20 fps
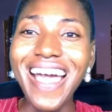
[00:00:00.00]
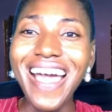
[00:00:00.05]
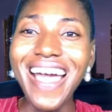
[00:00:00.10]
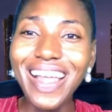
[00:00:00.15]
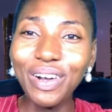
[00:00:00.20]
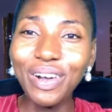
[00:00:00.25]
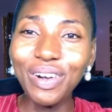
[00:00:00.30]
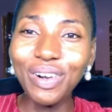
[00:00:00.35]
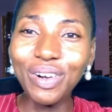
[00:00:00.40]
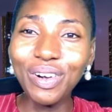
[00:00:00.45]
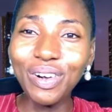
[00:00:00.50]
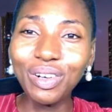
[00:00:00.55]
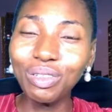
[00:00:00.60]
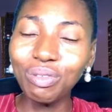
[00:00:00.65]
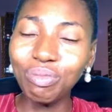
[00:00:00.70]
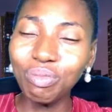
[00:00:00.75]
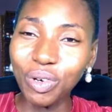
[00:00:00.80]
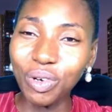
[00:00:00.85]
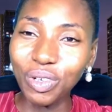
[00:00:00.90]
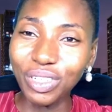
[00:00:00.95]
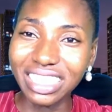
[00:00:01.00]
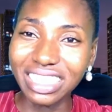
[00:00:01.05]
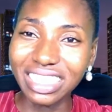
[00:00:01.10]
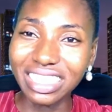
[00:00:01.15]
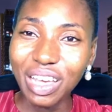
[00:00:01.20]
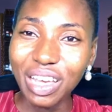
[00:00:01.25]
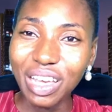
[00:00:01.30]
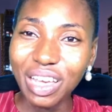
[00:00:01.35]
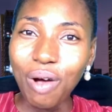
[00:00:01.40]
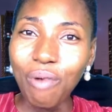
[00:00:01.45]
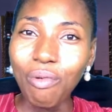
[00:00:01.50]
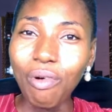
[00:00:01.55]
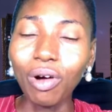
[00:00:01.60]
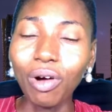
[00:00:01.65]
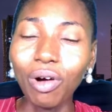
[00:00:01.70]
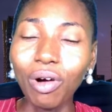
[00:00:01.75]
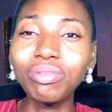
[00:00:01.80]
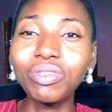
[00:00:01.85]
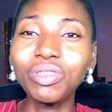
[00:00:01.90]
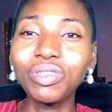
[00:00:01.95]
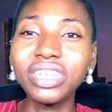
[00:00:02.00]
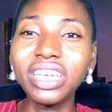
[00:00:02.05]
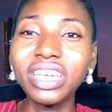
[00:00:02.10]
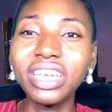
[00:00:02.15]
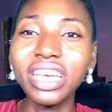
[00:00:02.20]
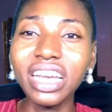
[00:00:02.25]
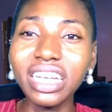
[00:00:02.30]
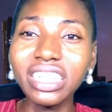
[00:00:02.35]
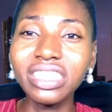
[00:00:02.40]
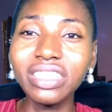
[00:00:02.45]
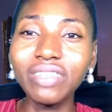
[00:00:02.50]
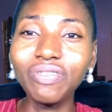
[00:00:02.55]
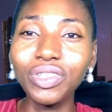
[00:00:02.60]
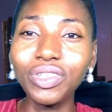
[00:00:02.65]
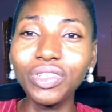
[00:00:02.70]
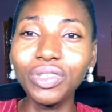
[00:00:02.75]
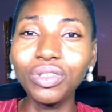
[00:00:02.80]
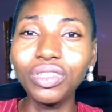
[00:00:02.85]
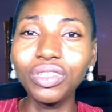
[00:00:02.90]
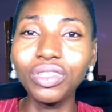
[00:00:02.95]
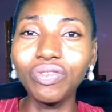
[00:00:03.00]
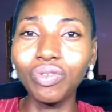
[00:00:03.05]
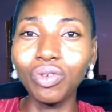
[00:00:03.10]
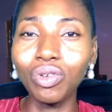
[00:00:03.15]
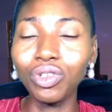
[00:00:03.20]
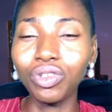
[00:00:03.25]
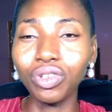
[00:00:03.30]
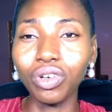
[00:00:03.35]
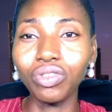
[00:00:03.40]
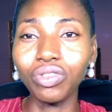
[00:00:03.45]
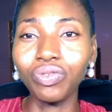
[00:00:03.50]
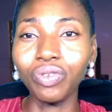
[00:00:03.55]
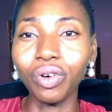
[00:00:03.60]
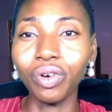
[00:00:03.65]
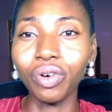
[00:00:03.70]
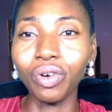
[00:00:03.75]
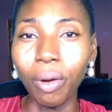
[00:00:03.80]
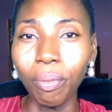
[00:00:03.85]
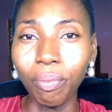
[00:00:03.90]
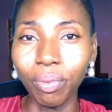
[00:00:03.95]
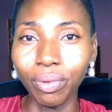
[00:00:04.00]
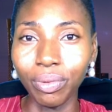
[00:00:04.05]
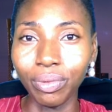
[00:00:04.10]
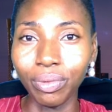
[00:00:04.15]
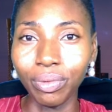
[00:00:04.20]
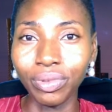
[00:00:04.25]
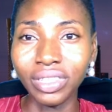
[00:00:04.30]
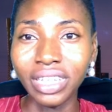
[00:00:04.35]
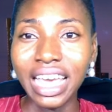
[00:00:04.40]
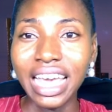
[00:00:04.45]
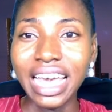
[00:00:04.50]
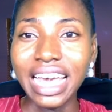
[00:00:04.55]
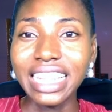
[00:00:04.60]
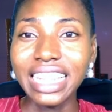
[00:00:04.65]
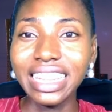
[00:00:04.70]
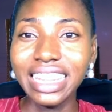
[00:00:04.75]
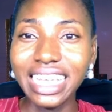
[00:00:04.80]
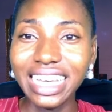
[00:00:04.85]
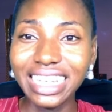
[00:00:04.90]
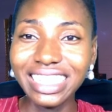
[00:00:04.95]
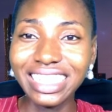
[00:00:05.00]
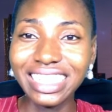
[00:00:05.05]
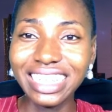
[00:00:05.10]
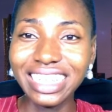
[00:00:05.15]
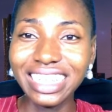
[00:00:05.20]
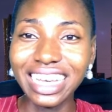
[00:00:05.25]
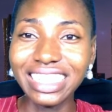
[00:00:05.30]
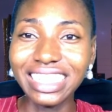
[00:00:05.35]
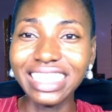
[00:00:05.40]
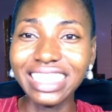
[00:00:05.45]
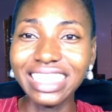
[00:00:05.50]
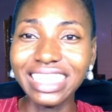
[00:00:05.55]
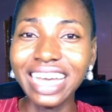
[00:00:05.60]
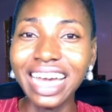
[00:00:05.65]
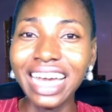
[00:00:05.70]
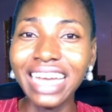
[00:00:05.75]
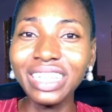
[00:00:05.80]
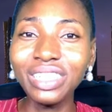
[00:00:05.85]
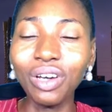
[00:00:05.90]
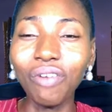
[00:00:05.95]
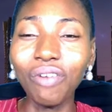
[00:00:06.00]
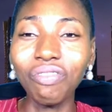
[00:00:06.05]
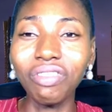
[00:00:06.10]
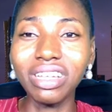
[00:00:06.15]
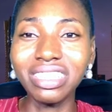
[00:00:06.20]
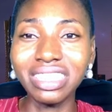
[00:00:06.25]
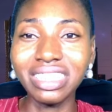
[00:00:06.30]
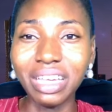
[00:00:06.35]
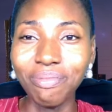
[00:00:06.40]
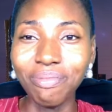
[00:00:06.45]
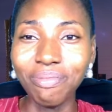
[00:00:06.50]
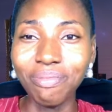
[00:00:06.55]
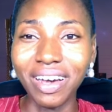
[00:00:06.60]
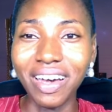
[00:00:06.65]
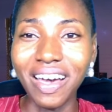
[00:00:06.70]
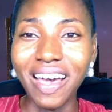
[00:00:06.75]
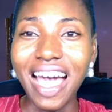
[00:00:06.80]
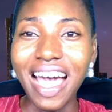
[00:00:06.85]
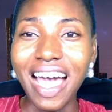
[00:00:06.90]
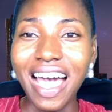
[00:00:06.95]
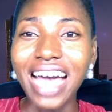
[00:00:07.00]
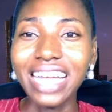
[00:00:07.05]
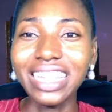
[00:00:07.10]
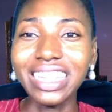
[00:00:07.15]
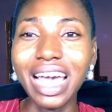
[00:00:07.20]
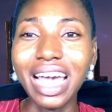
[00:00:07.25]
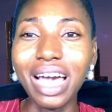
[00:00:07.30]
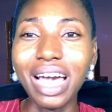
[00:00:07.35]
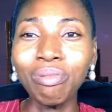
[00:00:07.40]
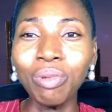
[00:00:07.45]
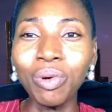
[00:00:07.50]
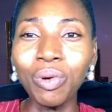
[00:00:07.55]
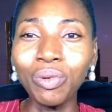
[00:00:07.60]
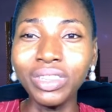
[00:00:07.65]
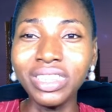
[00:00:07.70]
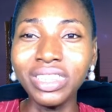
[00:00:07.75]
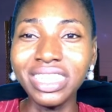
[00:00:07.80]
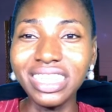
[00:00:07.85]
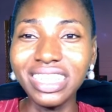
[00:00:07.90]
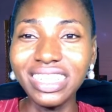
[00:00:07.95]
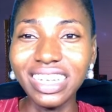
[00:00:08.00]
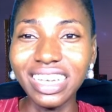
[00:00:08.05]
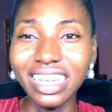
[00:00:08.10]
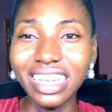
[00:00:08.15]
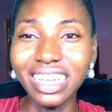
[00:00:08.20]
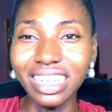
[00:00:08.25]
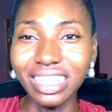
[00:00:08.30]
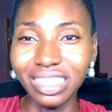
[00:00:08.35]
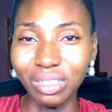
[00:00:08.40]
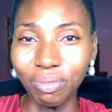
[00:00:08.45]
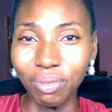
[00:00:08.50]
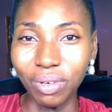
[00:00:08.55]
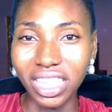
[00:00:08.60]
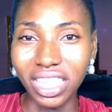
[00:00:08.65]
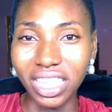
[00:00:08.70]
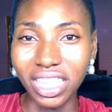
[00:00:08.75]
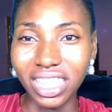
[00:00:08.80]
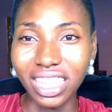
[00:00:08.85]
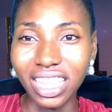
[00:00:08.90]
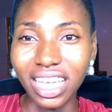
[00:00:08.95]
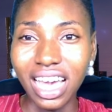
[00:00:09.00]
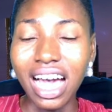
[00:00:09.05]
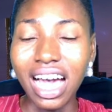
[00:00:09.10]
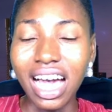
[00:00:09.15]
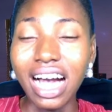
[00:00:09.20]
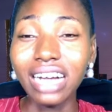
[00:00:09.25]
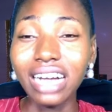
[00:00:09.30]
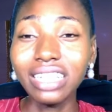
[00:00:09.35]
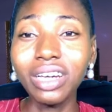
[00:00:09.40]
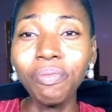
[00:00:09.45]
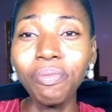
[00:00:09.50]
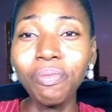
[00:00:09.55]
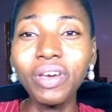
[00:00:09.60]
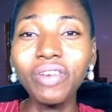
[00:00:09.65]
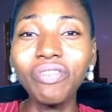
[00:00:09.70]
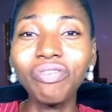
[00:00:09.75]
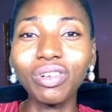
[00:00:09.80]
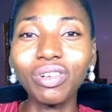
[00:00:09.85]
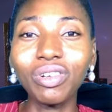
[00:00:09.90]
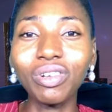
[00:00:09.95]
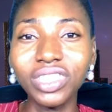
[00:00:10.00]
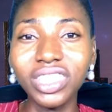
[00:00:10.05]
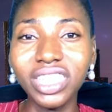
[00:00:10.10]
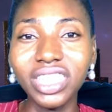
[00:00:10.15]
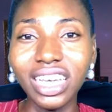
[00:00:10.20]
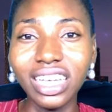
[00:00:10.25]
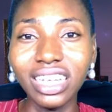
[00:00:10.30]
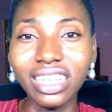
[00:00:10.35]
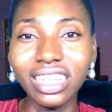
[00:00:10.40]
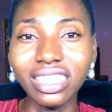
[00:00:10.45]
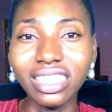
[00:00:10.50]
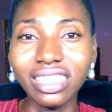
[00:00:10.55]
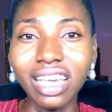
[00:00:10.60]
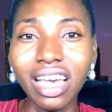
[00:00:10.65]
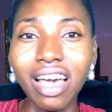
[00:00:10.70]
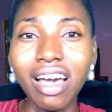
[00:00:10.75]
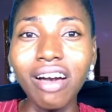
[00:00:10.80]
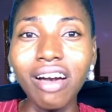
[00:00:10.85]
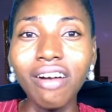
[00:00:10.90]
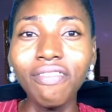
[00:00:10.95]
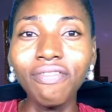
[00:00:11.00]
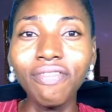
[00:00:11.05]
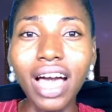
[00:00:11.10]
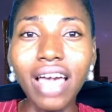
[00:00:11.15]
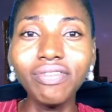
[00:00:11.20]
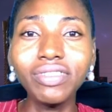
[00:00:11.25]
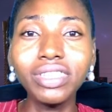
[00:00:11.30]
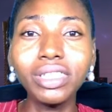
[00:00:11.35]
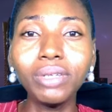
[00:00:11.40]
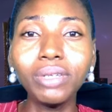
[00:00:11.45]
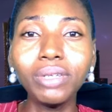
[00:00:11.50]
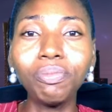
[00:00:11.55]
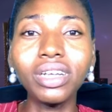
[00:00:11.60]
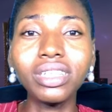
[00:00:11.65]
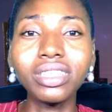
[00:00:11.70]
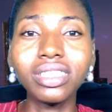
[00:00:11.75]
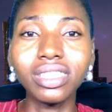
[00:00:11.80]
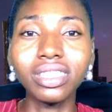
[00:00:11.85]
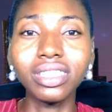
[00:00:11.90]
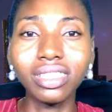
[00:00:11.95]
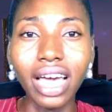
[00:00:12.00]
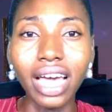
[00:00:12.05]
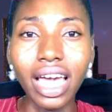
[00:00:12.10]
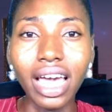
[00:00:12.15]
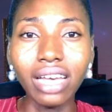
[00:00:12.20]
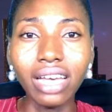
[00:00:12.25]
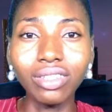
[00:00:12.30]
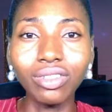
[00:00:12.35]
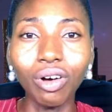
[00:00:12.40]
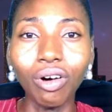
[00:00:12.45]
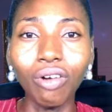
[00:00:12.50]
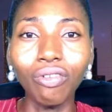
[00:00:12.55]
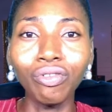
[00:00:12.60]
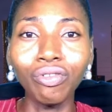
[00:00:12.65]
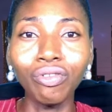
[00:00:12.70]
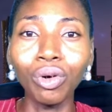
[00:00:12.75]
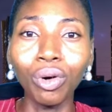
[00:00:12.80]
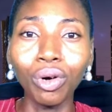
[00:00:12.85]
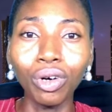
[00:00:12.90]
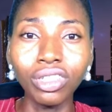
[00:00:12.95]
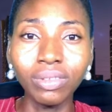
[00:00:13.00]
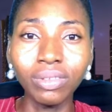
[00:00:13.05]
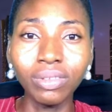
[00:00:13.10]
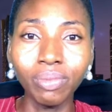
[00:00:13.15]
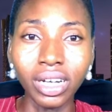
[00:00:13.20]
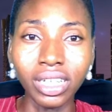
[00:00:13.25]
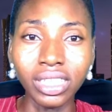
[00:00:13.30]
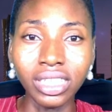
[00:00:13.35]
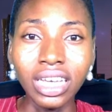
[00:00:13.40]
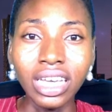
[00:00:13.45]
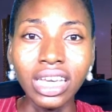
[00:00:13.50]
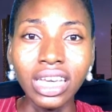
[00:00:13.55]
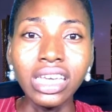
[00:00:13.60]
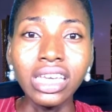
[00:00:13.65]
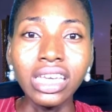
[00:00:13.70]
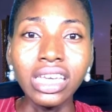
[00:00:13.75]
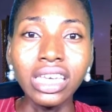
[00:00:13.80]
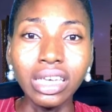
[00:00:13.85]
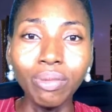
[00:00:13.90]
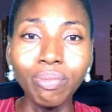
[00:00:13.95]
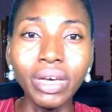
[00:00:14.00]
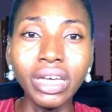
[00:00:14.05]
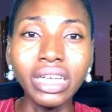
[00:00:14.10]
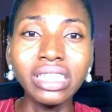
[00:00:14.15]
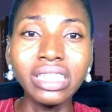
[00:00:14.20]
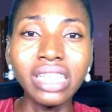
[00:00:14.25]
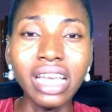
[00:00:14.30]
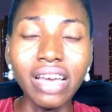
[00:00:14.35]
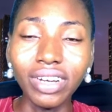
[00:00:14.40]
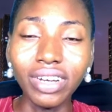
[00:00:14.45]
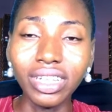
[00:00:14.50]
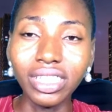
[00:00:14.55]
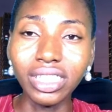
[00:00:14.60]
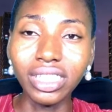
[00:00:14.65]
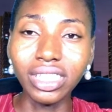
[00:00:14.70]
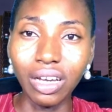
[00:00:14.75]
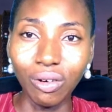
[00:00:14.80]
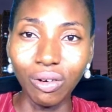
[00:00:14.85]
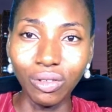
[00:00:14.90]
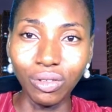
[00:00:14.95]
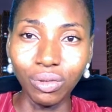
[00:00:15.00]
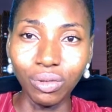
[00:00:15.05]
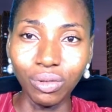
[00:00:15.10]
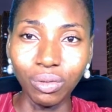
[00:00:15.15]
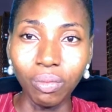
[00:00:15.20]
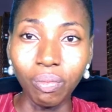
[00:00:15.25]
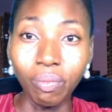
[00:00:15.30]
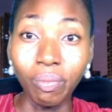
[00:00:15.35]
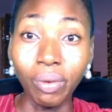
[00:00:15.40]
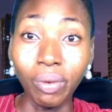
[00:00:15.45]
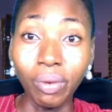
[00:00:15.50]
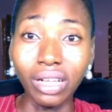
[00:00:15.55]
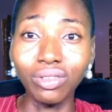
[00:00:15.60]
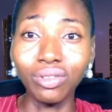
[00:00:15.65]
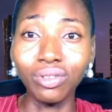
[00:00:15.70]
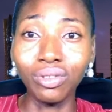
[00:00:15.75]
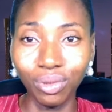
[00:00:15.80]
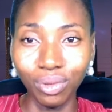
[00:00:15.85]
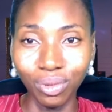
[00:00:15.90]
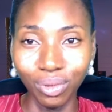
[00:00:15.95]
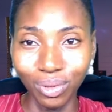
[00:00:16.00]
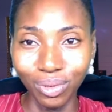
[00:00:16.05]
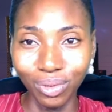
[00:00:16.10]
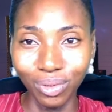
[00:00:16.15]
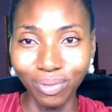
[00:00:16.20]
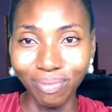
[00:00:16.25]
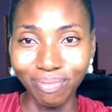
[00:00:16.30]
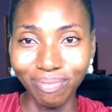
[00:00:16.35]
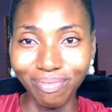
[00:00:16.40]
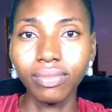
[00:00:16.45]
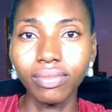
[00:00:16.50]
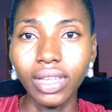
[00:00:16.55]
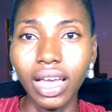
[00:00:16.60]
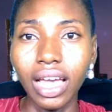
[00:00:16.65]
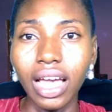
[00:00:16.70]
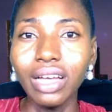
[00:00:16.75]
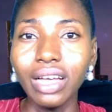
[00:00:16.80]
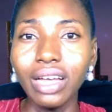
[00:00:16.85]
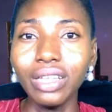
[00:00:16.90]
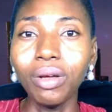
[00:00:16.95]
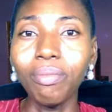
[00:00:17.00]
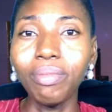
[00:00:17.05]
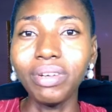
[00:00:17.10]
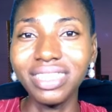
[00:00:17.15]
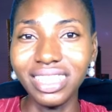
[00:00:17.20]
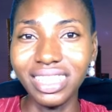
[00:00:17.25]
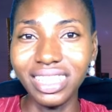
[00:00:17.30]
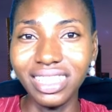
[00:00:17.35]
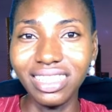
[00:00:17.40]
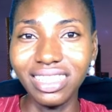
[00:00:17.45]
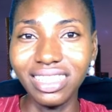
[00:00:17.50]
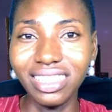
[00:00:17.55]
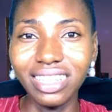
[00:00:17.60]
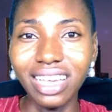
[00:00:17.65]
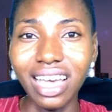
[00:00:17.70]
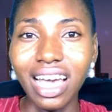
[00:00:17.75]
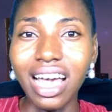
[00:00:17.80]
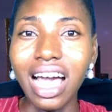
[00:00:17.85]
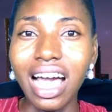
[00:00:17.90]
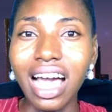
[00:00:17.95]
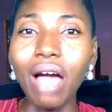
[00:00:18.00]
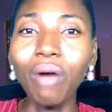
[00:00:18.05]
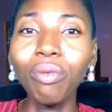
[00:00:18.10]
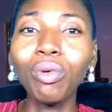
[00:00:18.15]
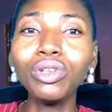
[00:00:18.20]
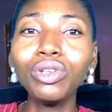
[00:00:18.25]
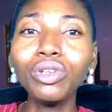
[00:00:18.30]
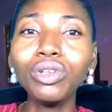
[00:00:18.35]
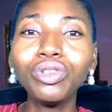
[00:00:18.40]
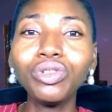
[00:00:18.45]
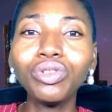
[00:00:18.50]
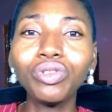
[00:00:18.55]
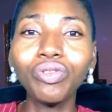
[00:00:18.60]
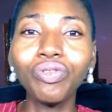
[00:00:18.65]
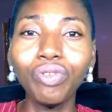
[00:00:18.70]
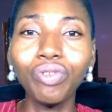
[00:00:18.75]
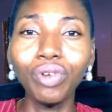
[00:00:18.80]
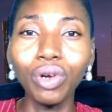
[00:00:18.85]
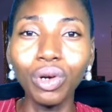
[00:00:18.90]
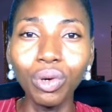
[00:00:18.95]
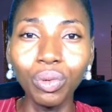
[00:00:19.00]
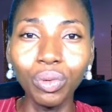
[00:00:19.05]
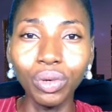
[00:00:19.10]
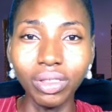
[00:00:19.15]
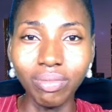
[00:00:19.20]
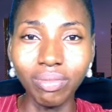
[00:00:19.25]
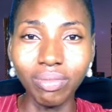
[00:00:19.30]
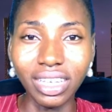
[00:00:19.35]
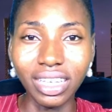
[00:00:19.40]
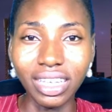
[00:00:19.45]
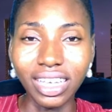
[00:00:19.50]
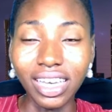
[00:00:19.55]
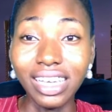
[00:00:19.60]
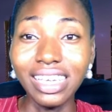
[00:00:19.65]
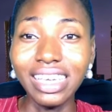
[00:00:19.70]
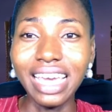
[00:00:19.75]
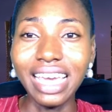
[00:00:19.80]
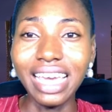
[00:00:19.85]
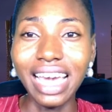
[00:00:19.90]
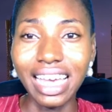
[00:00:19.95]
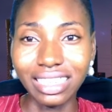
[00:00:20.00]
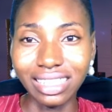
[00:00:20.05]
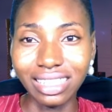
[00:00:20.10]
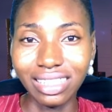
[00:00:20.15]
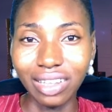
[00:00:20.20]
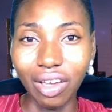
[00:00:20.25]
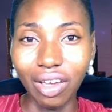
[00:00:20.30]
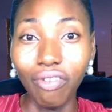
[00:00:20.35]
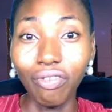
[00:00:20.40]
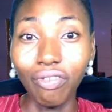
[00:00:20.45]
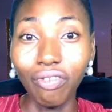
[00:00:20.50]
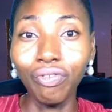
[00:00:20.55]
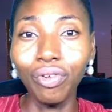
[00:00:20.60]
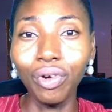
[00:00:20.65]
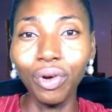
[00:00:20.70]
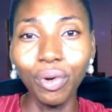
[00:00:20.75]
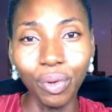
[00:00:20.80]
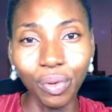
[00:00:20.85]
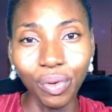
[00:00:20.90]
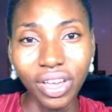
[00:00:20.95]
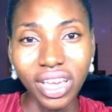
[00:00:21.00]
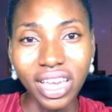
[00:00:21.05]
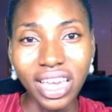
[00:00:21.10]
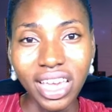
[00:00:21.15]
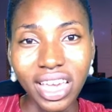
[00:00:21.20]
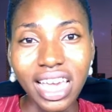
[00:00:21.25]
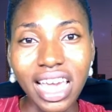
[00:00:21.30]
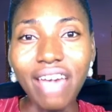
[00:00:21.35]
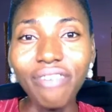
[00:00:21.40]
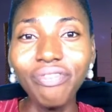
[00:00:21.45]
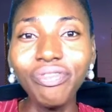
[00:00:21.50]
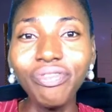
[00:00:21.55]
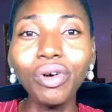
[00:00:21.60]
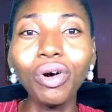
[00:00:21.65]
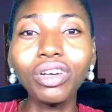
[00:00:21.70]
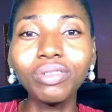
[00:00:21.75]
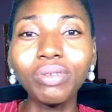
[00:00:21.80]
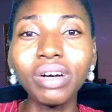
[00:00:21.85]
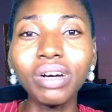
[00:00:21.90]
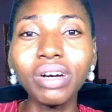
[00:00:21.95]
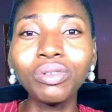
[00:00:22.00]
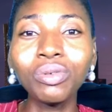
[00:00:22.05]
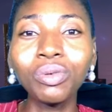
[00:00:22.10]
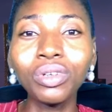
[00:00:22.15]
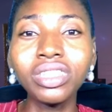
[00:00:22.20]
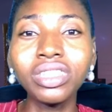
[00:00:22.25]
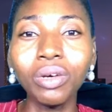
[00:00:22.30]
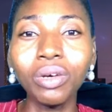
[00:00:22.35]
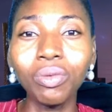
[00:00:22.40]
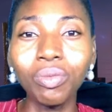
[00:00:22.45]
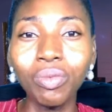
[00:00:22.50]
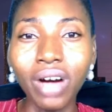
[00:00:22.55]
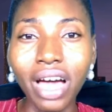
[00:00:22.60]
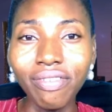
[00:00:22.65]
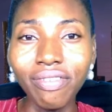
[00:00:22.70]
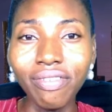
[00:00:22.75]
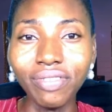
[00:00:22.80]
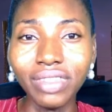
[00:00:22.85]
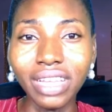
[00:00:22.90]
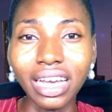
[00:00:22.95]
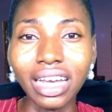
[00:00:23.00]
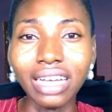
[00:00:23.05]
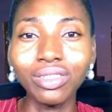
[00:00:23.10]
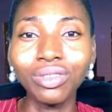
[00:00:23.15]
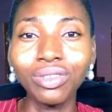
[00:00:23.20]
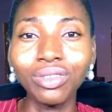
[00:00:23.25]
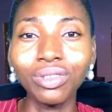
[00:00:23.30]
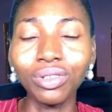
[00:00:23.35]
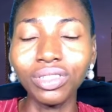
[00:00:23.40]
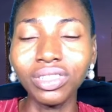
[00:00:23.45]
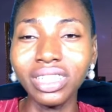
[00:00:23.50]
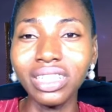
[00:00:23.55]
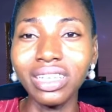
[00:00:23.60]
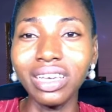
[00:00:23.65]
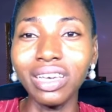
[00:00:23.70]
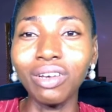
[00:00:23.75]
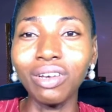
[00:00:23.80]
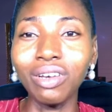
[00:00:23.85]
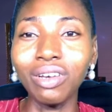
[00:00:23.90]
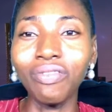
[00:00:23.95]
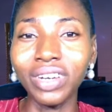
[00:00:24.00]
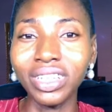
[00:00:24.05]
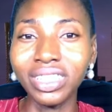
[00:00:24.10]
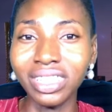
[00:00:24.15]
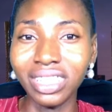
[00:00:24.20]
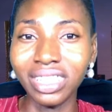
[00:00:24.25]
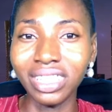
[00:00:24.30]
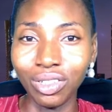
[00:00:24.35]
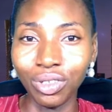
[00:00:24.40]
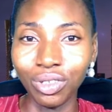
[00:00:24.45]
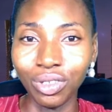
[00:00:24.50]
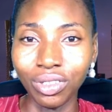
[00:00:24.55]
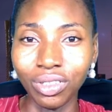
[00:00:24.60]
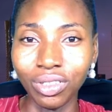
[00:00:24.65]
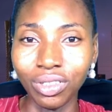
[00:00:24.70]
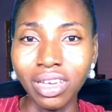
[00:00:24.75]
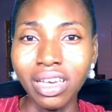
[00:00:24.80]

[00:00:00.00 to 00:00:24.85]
Hello, good morning. Welcome to KC Video Devotionals for Couples. This is the 9th of December and I am Oni Elizabeth. Our topic for today is 5 Deepest Desires of Your Husband He May Never Tell You, Part 2. Number 6, I want you to flow with me. Yes, flow. Every husband wants a wife that can sustain a conversation.